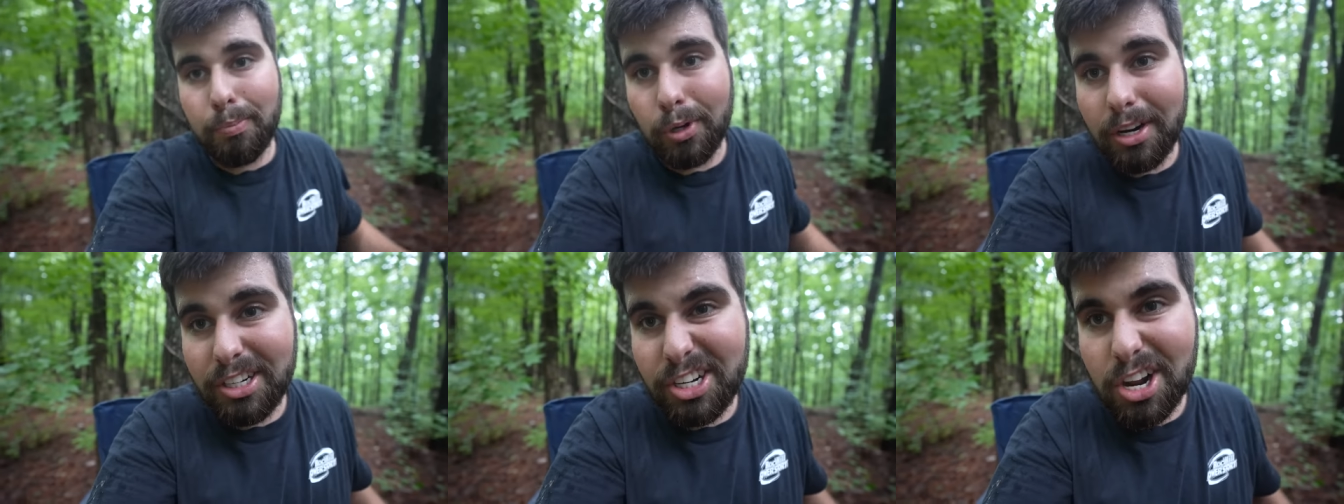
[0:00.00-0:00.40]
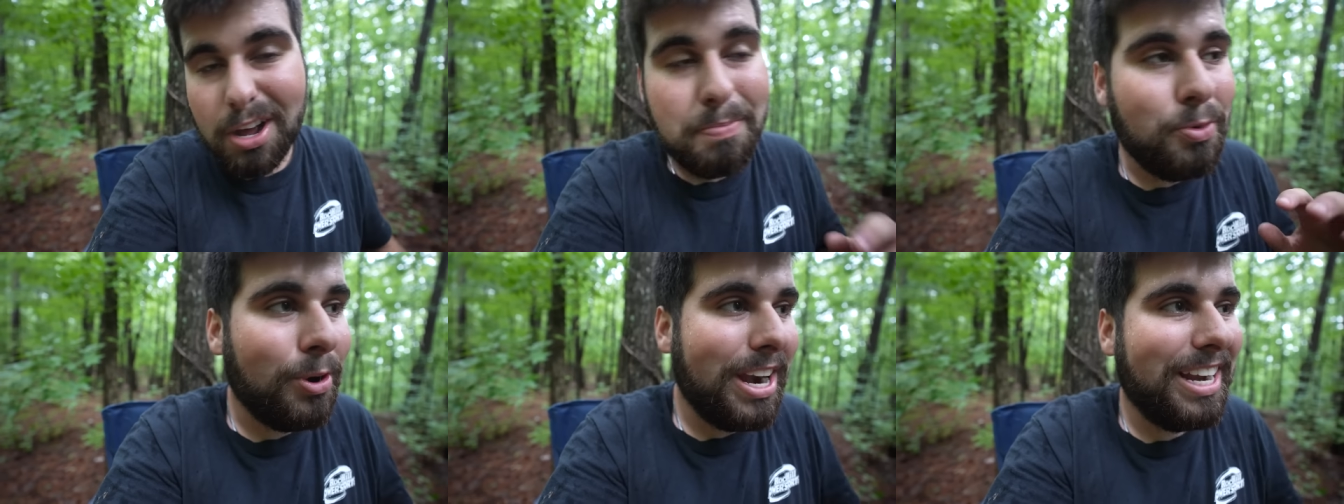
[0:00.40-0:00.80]
Brushed
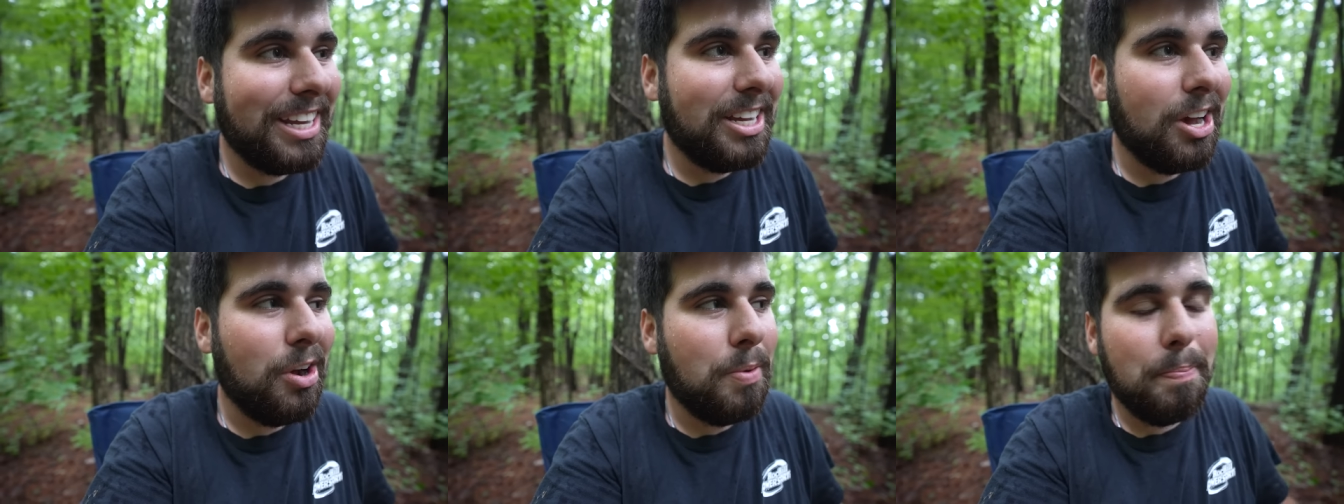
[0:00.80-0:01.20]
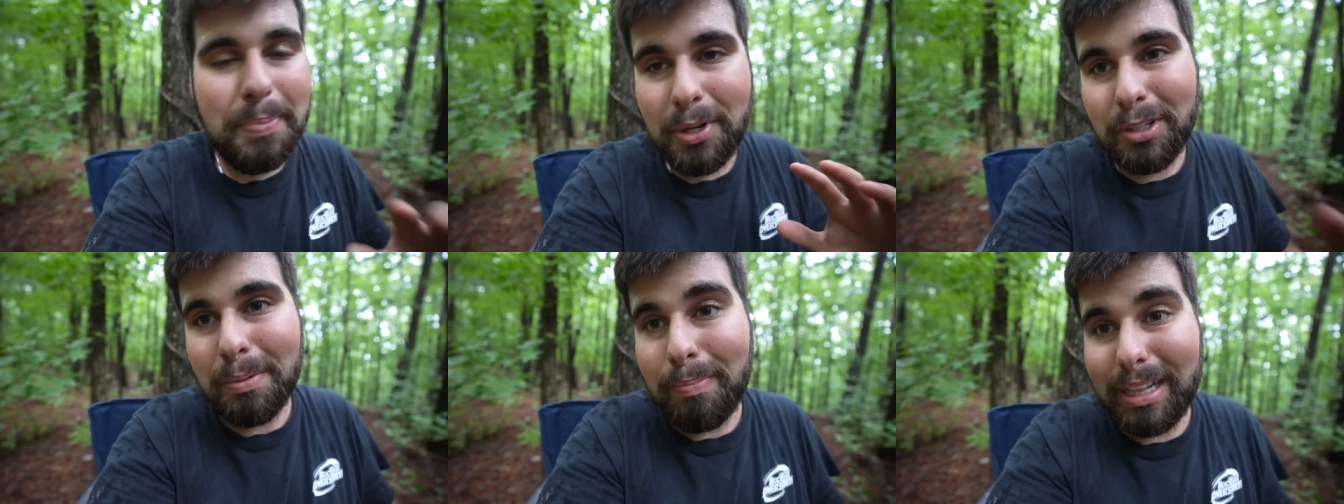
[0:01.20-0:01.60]
up, ready to go,
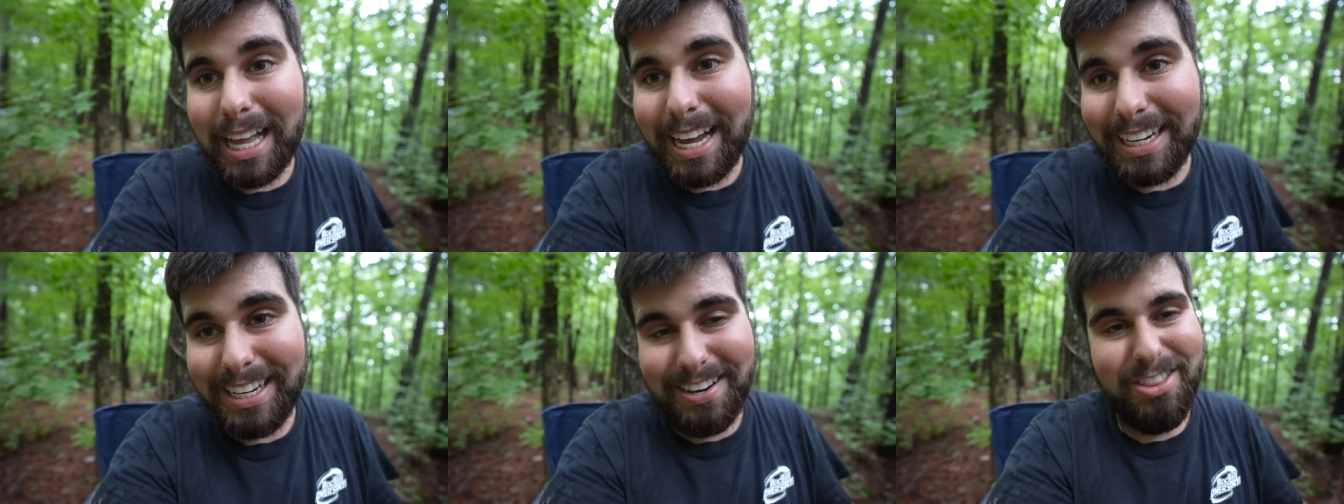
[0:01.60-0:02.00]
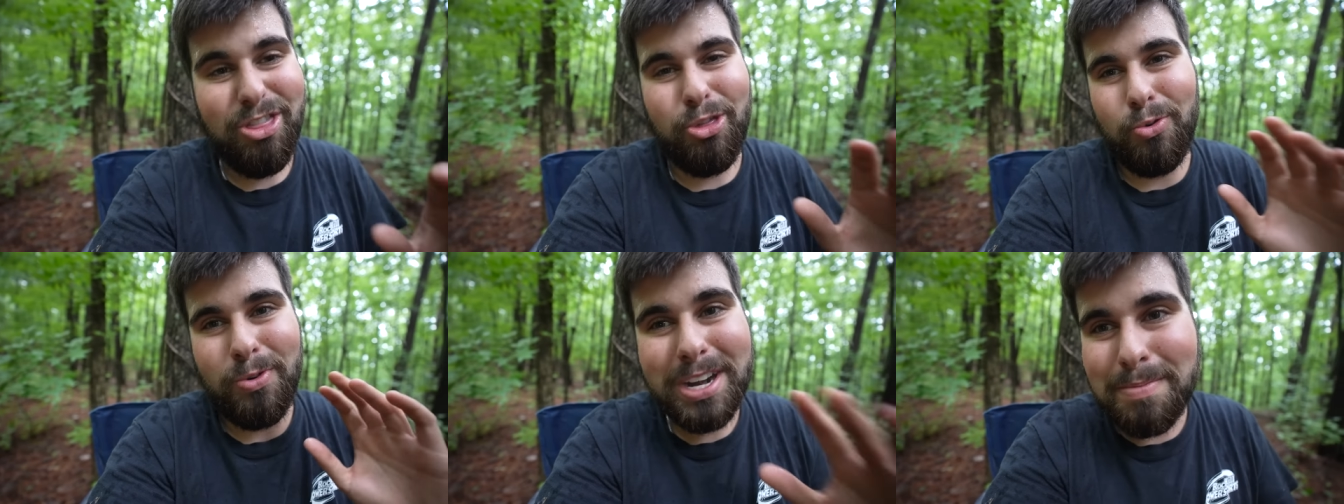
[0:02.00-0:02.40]
built the blind in
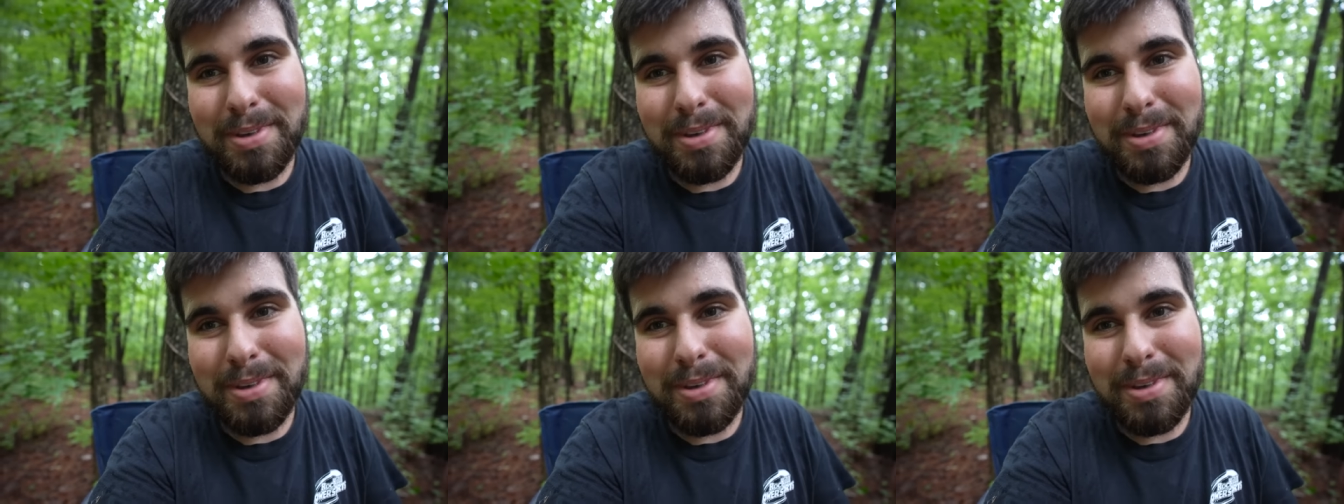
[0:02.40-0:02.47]
3